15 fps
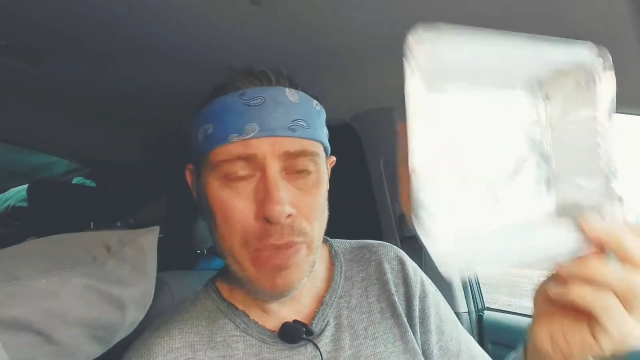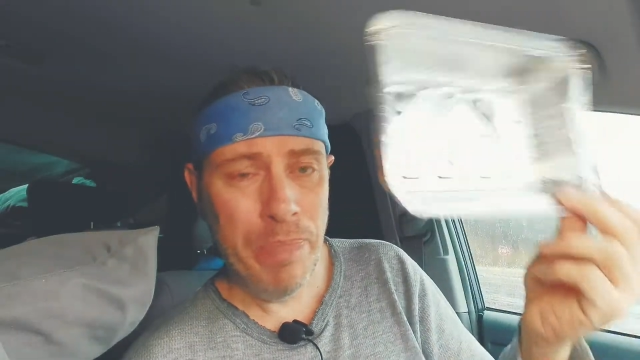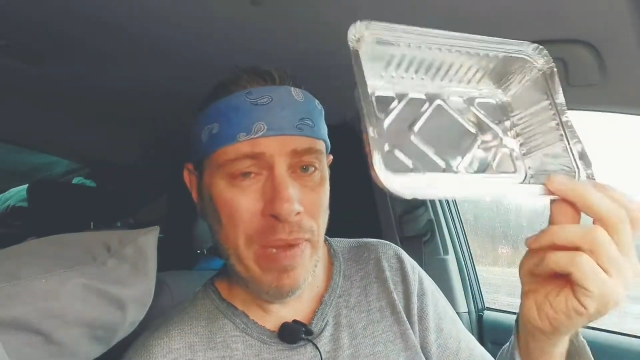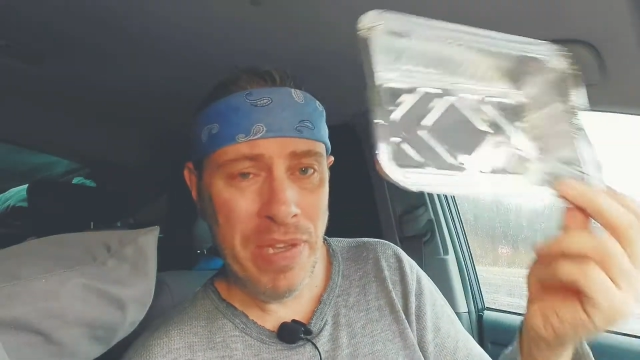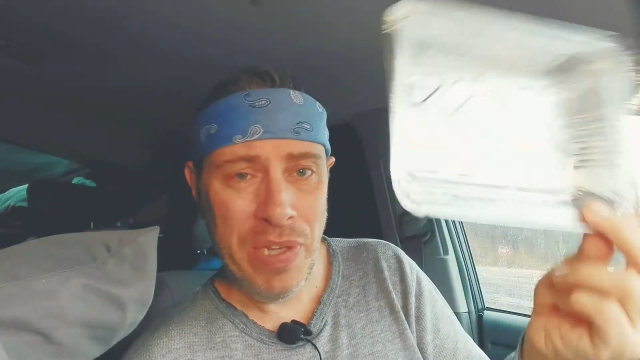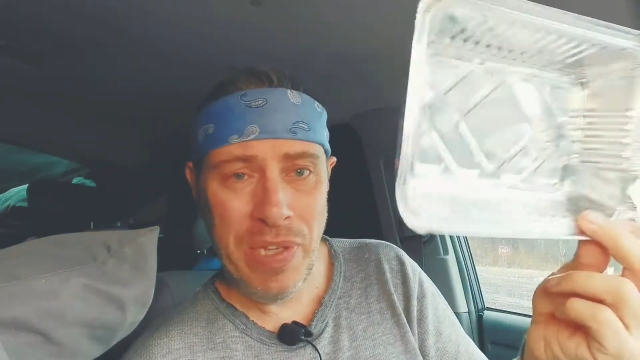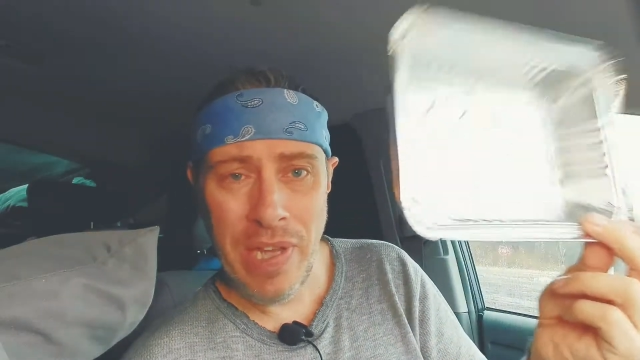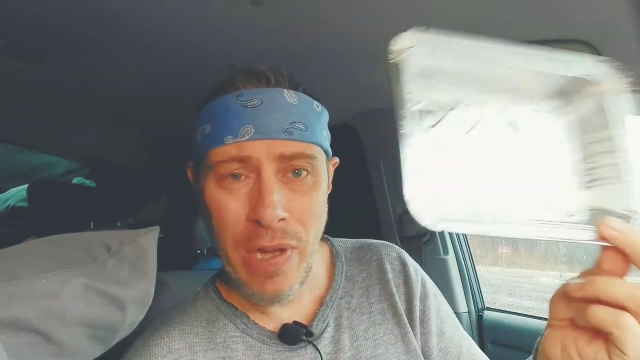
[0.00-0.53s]

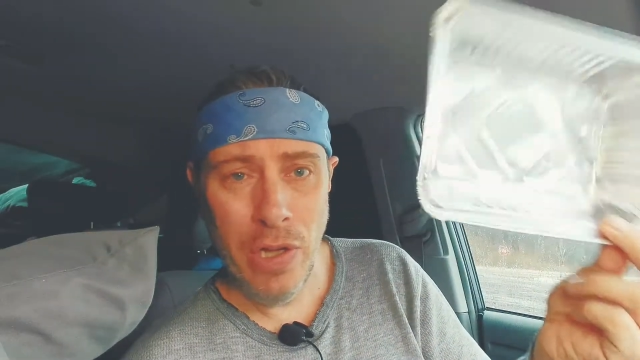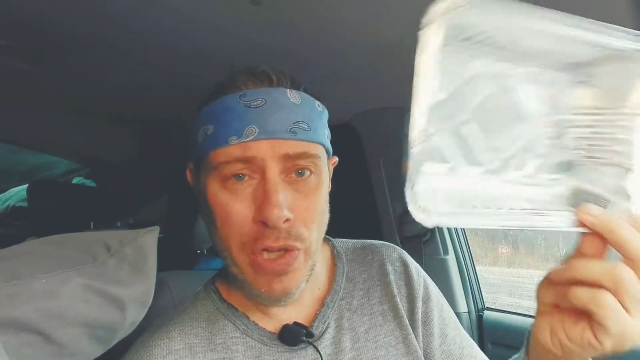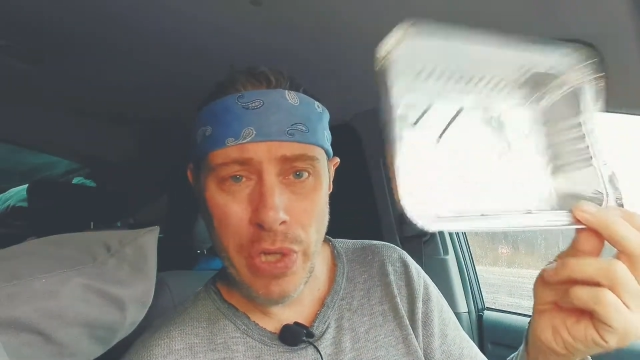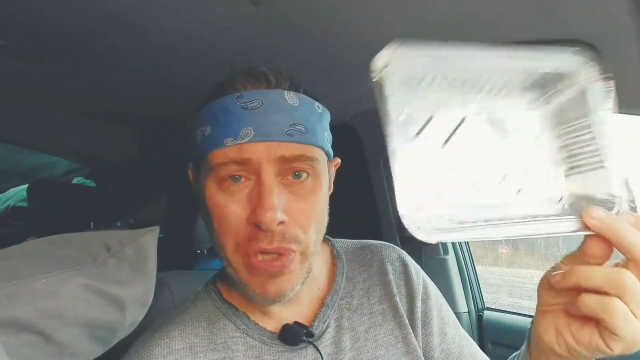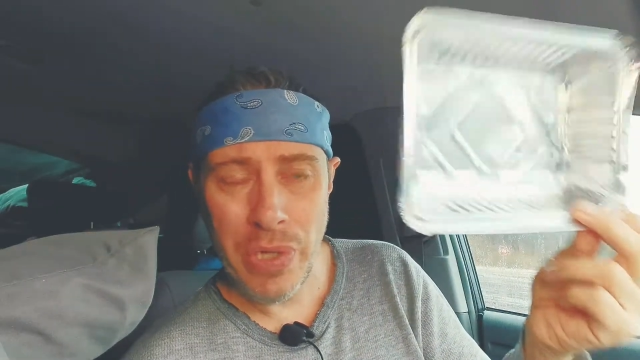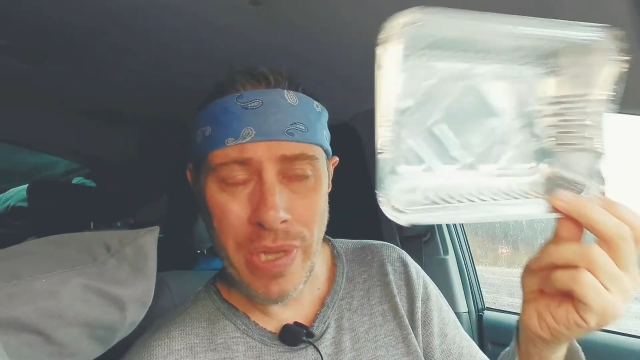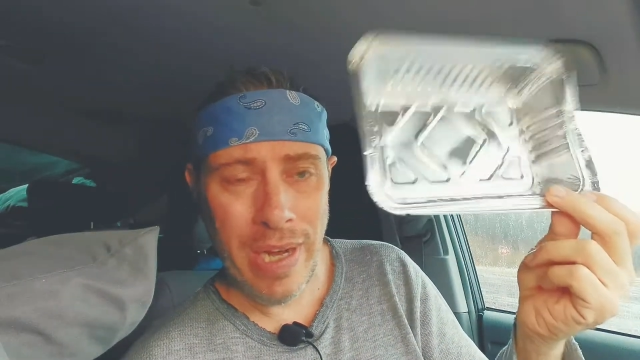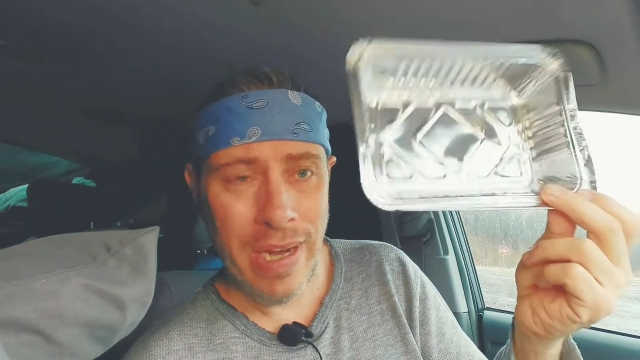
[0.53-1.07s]
but still
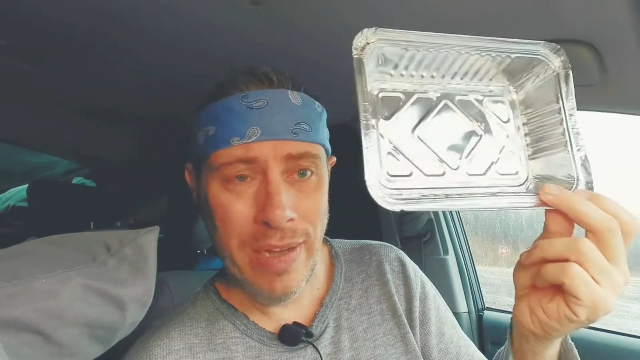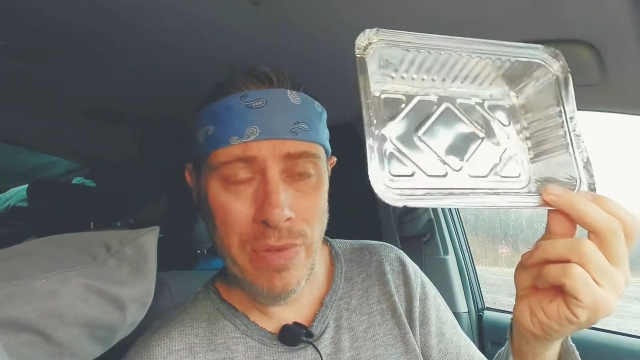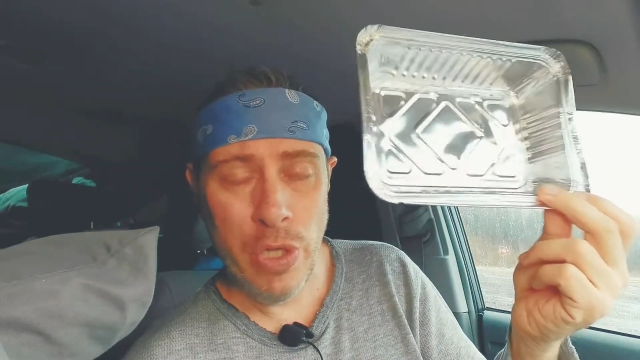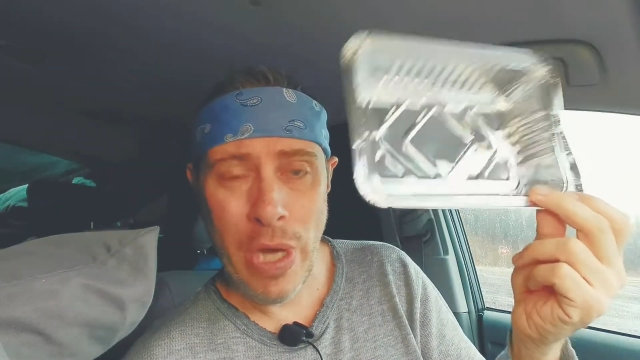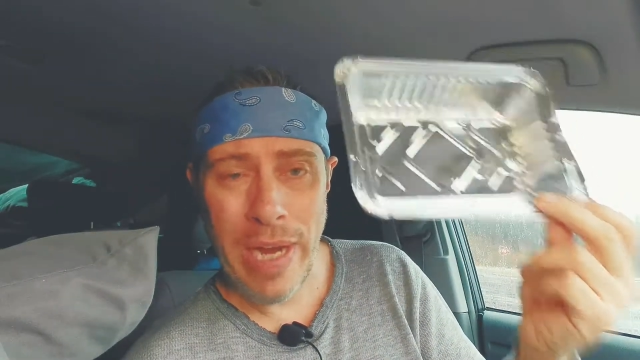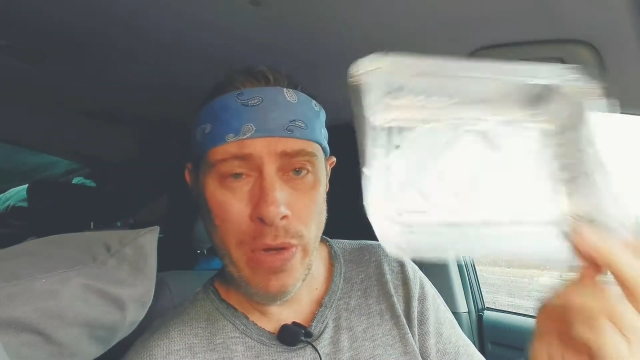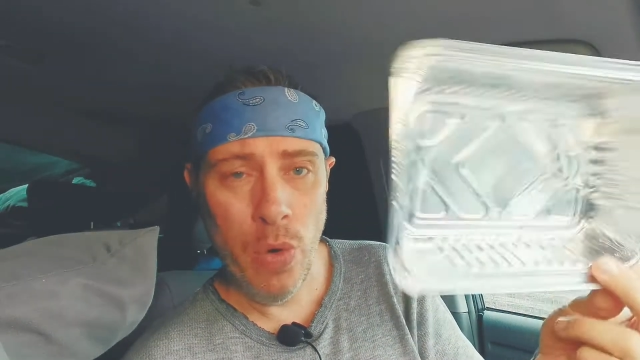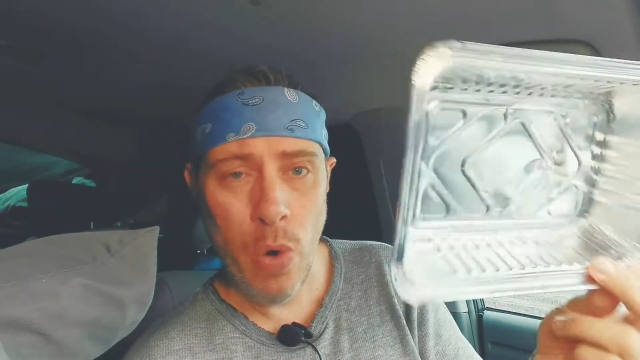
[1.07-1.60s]
just a
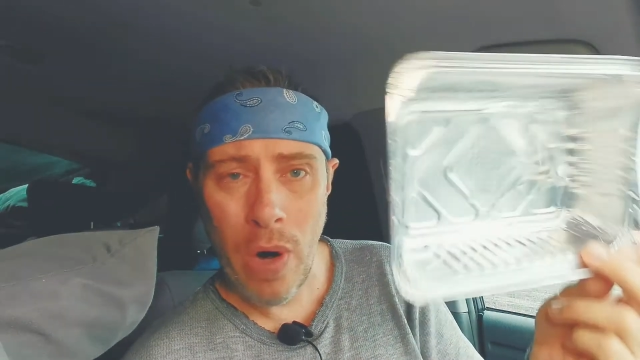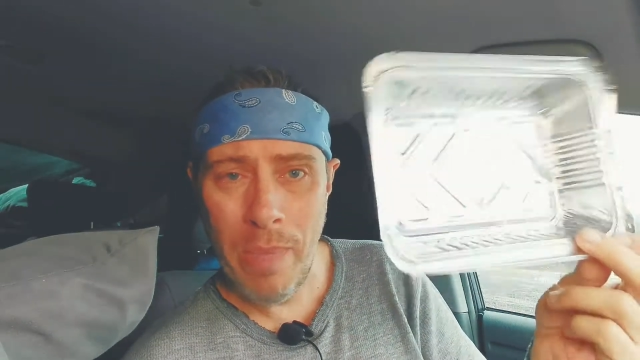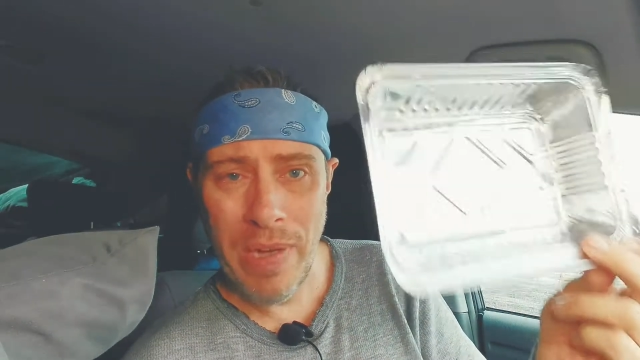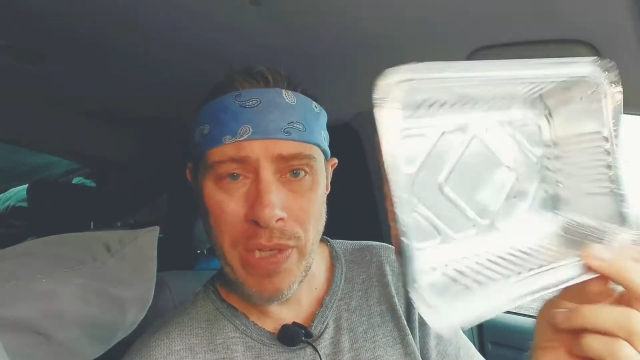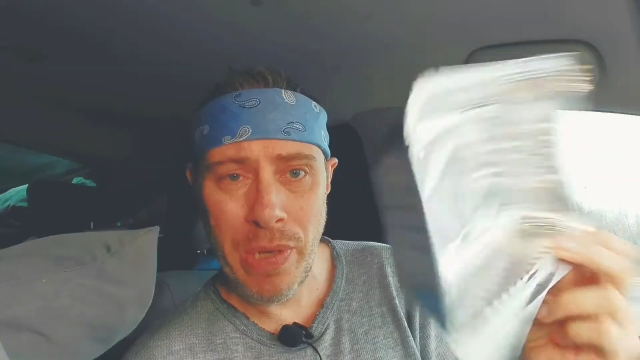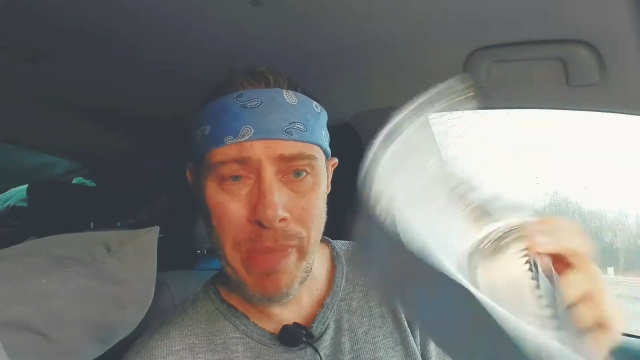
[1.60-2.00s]
ginormous